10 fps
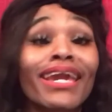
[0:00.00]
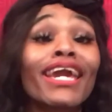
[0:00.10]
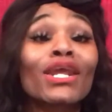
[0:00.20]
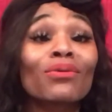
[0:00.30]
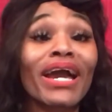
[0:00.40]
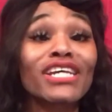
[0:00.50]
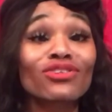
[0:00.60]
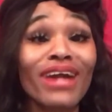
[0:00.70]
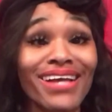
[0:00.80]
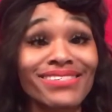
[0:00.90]
Anyways,
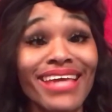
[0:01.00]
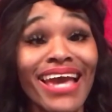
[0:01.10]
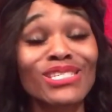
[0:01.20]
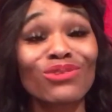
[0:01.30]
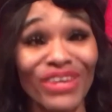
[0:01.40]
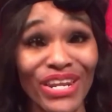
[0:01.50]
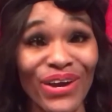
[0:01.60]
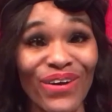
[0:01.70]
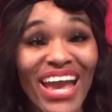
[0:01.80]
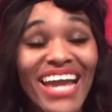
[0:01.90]
you guys, that's the
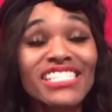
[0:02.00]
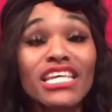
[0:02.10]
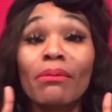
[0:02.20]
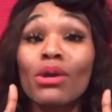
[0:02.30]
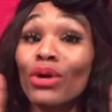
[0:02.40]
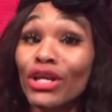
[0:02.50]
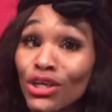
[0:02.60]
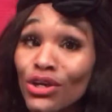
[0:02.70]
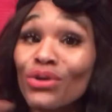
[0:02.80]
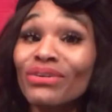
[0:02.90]
video. Tell me what
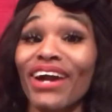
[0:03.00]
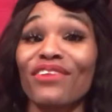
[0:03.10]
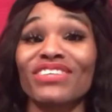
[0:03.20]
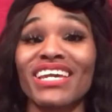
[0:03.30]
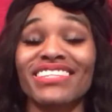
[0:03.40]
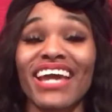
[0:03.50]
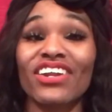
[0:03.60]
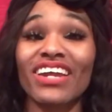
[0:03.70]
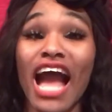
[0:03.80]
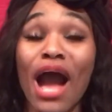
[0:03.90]
you now think
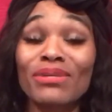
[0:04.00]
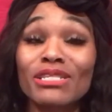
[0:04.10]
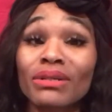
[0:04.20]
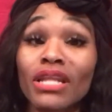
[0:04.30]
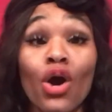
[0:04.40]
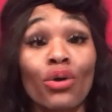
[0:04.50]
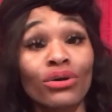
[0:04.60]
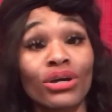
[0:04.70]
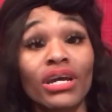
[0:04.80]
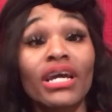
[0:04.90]
down in the comments below.
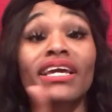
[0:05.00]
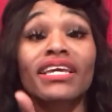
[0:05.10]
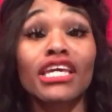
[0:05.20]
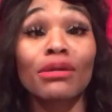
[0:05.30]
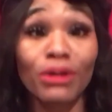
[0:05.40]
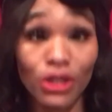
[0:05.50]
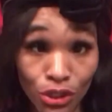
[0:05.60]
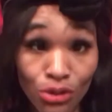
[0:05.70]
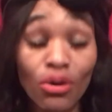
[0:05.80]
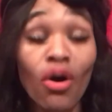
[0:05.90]
Keep it
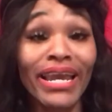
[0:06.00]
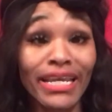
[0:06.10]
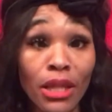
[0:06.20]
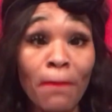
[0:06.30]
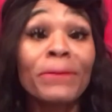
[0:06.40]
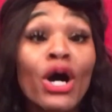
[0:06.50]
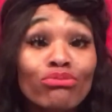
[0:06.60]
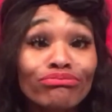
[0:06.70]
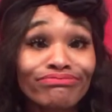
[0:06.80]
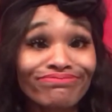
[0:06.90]
cute or get the
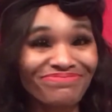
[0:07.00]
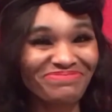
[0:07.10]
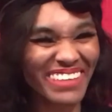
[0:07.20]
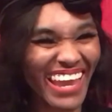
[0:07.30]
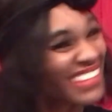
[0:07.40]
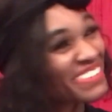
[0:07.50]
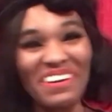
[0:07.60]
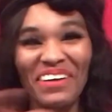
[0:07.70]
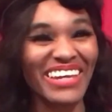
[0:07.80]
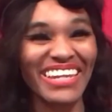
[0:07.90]
boop. Okay, you
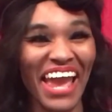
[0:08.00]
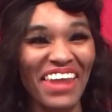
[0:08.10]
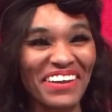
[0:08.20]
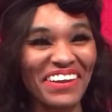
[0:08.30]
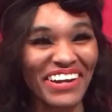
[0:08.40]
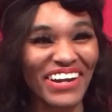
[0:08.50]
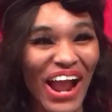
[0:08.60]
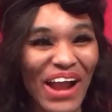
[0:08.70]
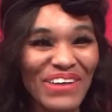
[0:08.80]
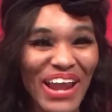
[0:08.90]
gonna get out of here.
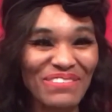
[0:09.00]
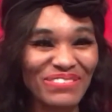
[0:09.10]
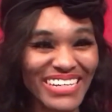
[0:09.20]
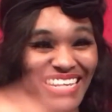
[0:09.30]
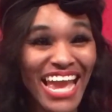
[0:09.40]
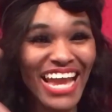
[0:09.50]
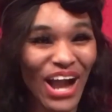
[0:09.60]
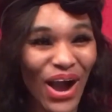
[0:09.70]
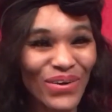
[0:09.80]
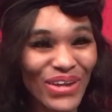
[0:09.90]
All right, but
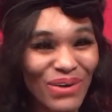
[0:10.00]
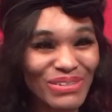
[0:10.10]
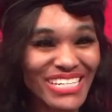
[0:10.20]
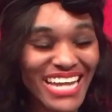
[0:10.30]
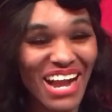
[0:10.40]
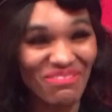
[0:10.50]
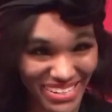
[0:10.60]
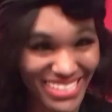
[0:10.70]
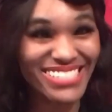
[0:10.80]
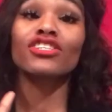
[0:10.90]
go on with your
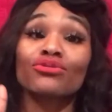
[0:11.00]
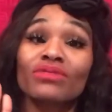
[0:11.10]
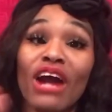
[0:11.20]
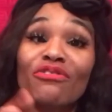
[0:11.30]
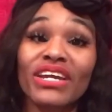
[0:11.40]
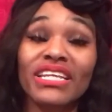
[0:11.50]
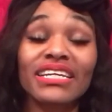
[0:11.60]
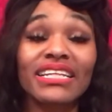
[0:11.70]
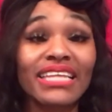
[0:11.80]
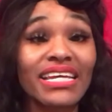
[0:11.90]
comments. Do not forget to
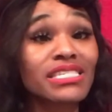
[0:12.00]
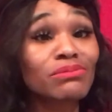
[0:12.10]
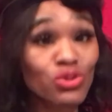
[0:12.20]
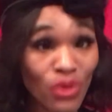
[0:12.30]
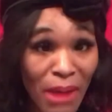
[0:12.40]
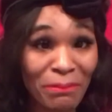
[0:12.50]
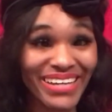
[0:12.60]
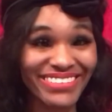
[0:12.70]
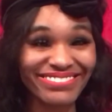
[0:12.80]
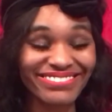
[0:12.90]
click that subscribe
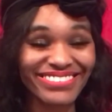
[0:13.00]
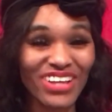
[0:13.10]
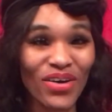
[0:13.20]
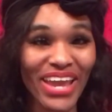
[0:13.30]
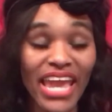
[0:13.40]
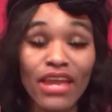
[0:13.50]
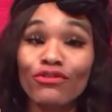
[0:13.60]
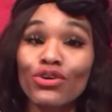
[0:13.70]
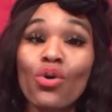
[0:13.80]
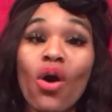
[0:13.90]
button, okay?
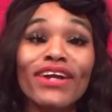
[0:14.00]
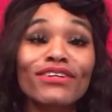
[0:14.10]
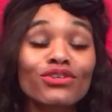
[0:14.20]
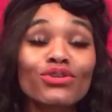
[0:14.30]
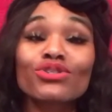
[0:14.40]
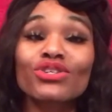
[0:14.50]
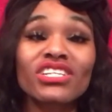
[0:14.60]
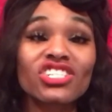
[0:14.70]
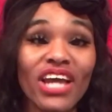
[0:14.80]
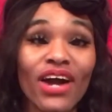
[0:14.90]
If you are new to
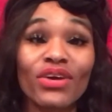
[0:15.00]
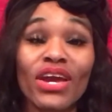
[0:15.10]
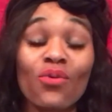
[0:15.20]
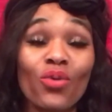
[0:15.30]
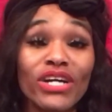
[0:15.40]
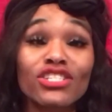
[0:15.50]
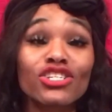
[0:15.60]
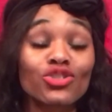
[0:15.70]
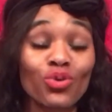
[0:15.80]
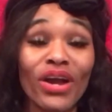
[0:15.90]
the channel and want
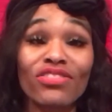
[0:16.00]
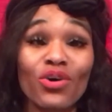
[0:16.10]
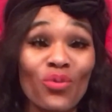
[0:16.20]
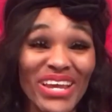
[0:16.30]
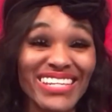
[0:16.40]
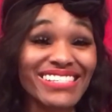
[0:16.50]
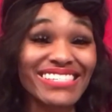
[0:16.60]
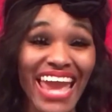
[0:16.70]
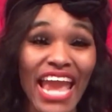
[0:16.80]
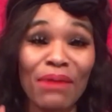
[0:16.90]
to join the Witness
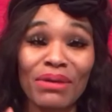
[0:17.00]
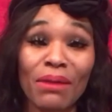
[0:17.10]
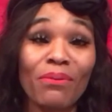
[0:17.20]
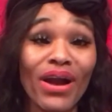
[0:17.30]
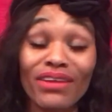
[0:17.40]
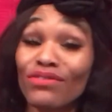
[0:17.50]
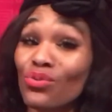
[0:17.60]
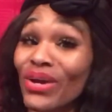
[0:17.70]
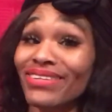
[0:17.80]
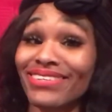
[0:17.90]
gang and be a part of the
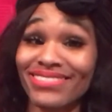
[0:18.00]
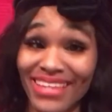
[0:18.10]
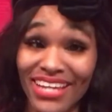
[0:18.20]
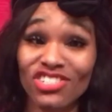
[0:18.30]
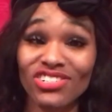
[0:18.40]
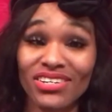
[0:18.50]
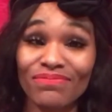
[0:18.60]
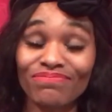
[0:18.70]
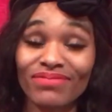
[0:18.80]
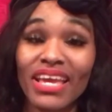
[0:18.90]
Witness
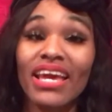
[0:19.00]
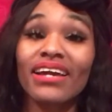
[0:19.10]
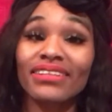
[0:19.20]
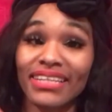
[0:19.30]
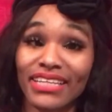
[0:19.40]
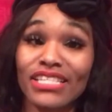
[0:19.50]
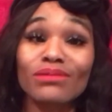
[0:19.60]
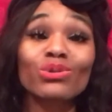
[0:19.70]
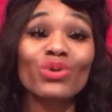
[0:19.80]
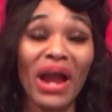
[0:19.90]
Nation, click that
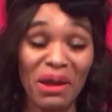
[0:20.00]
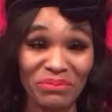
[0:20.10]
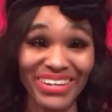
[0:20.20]
subscribe